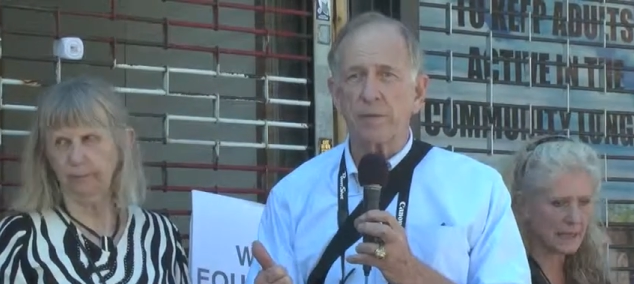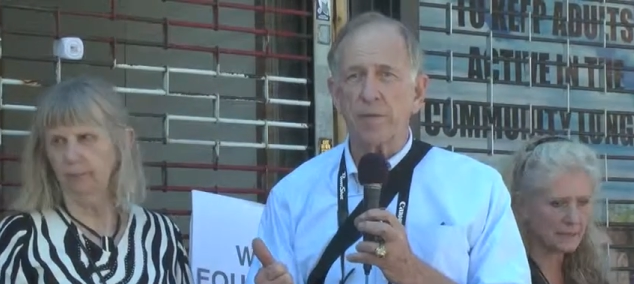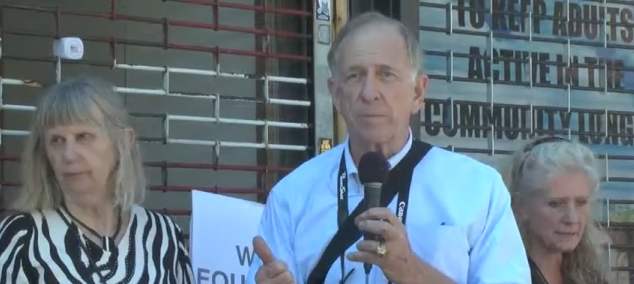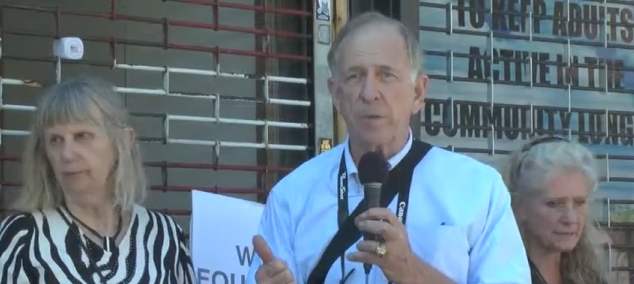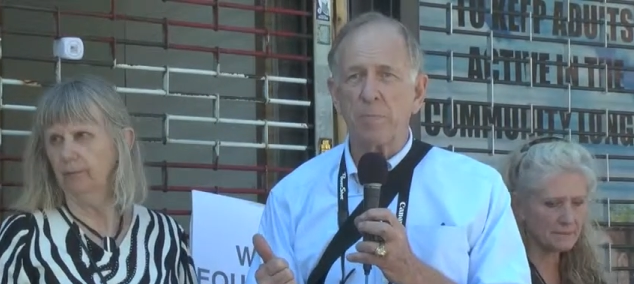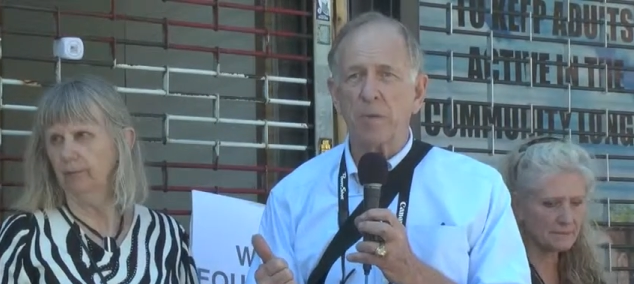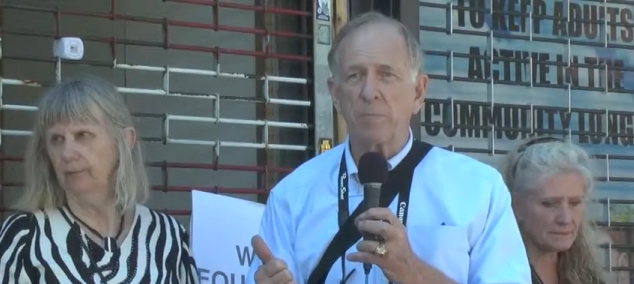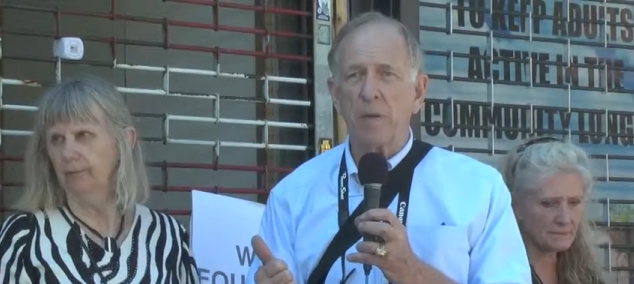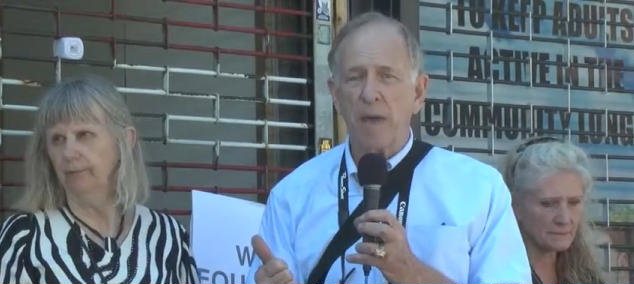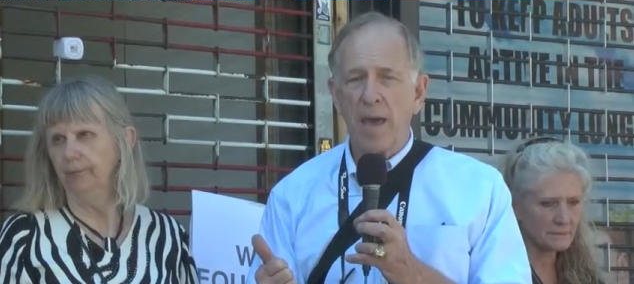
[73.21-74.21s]
Speaker 1: and let
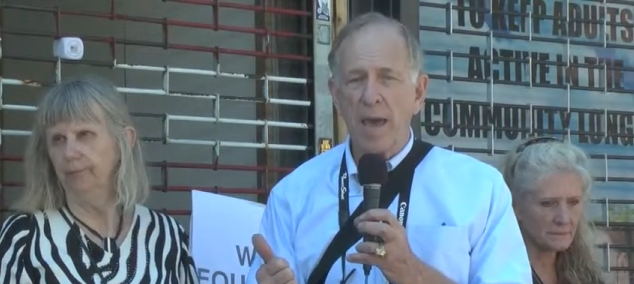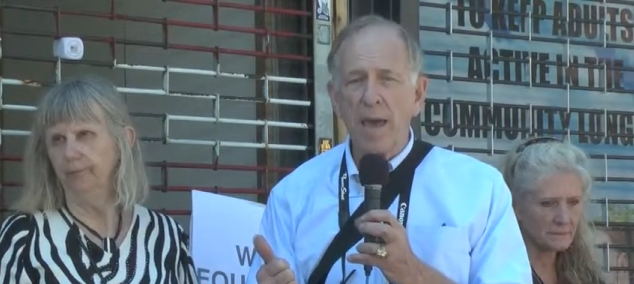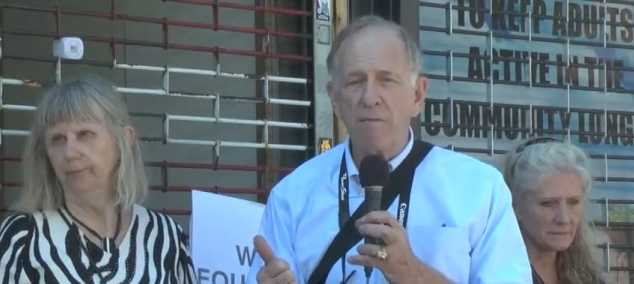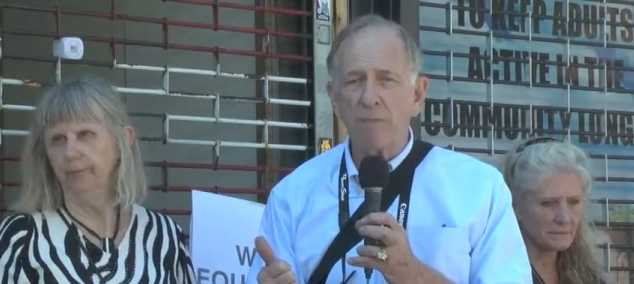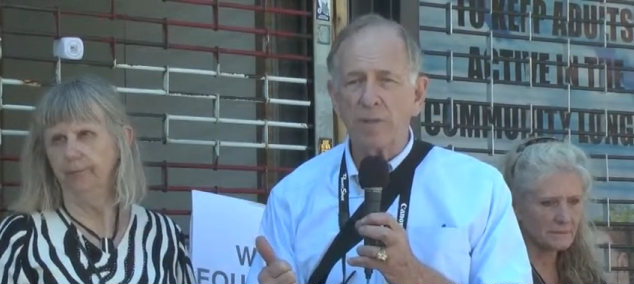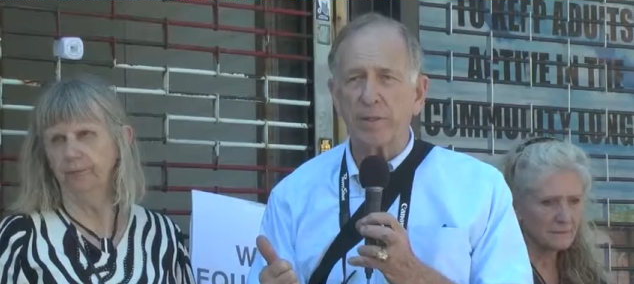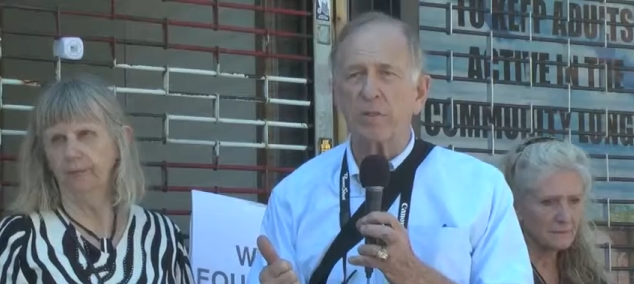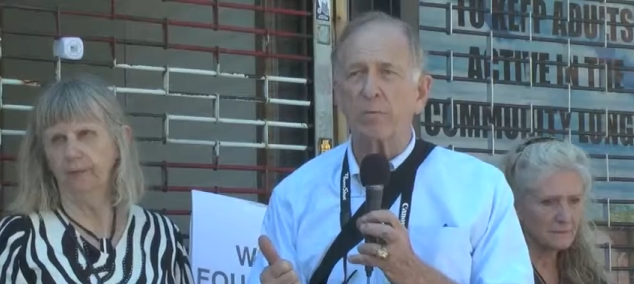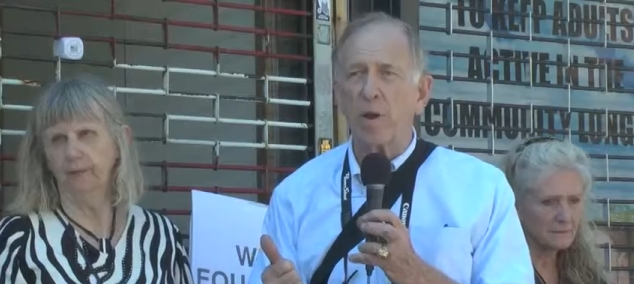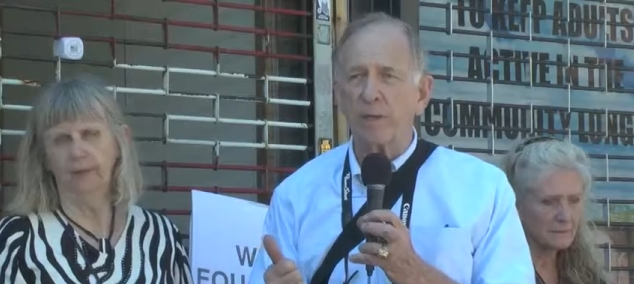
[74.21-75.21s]
people have what
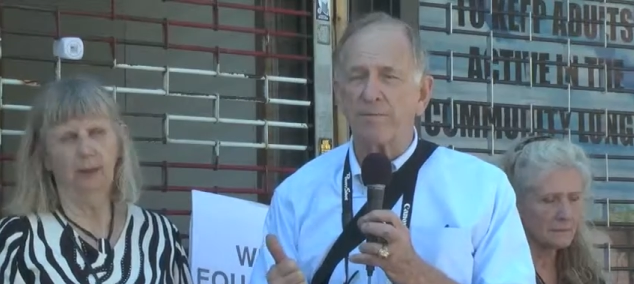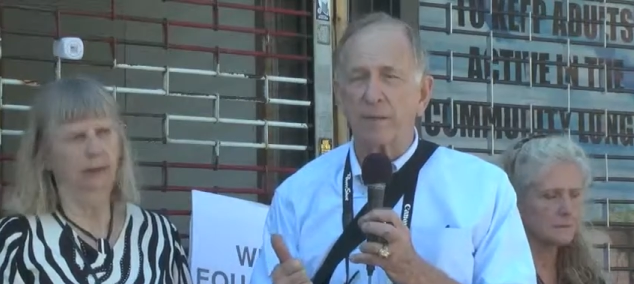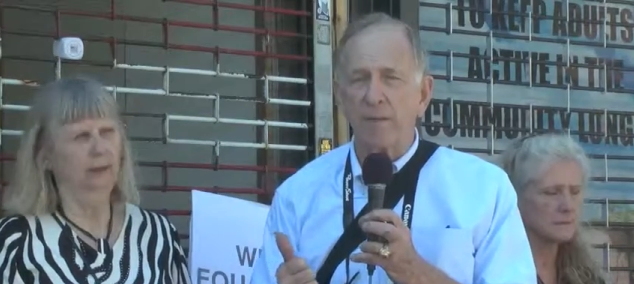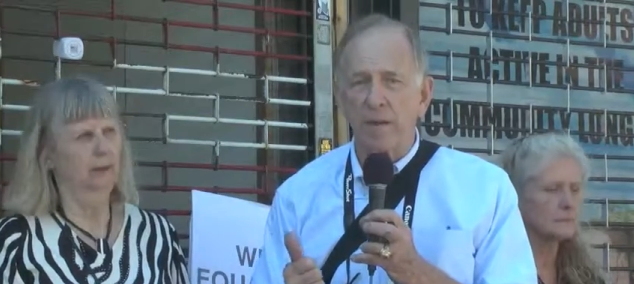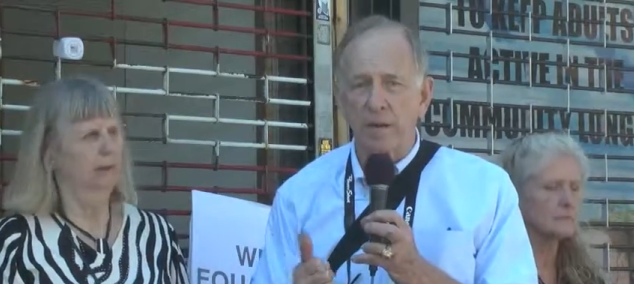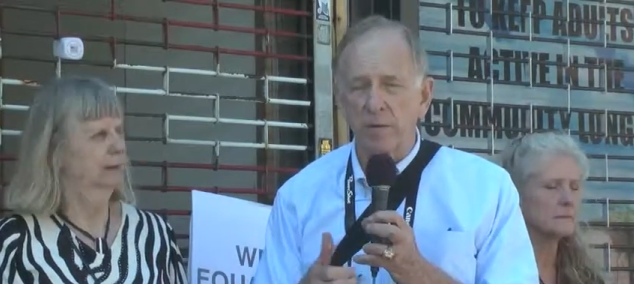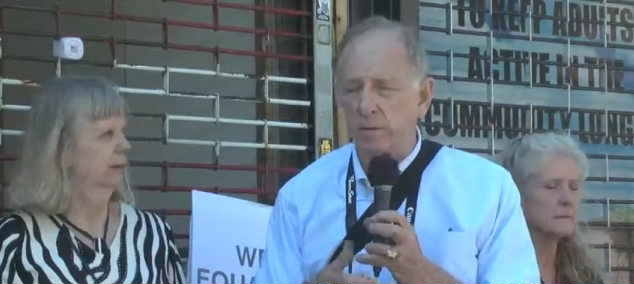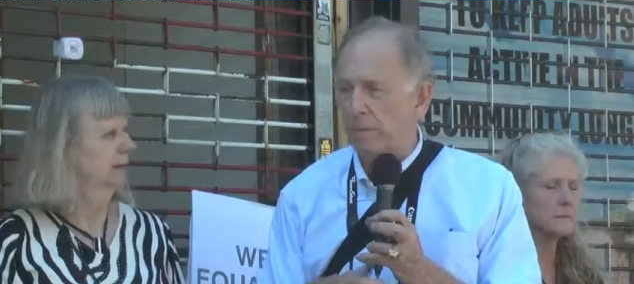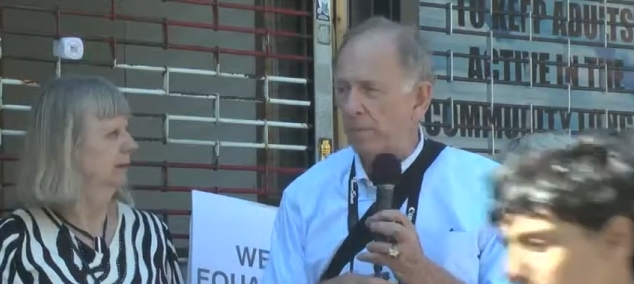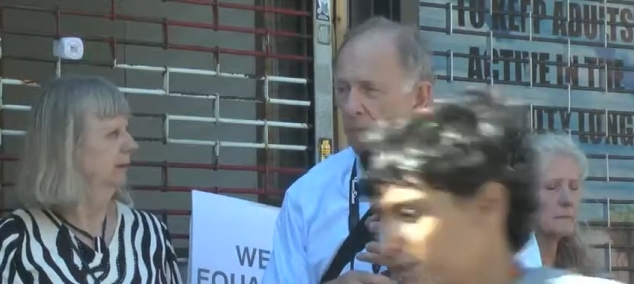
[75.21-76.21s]
is rightfully
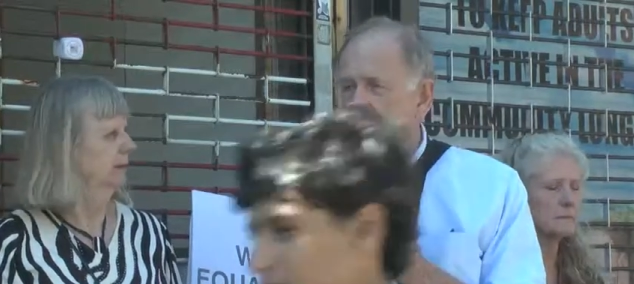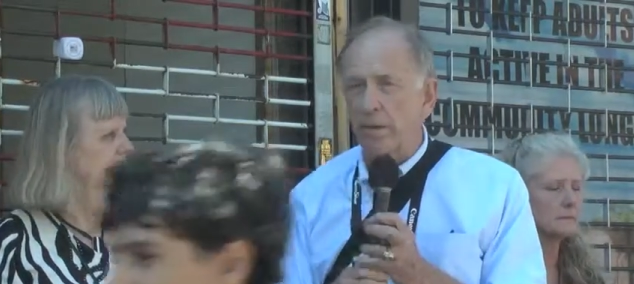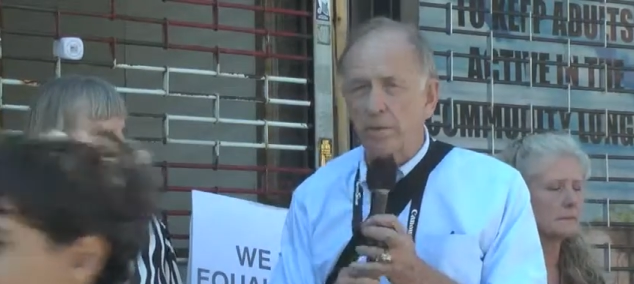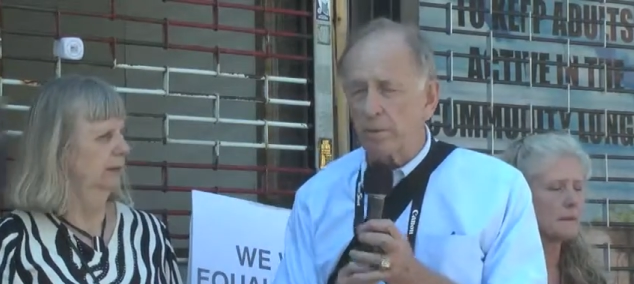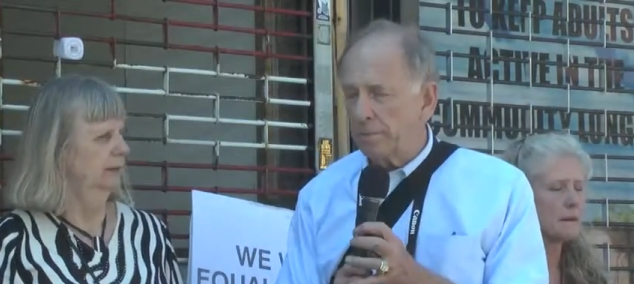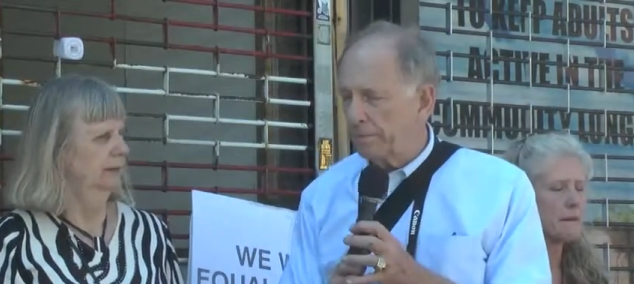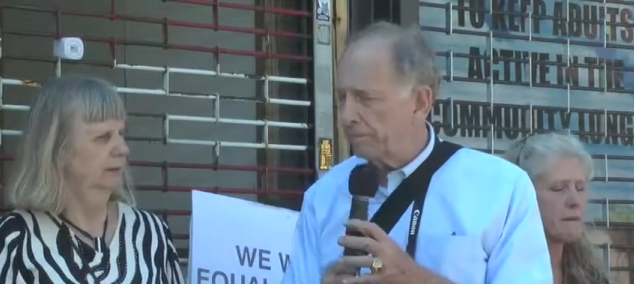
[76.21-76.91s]
theirs. Thank you.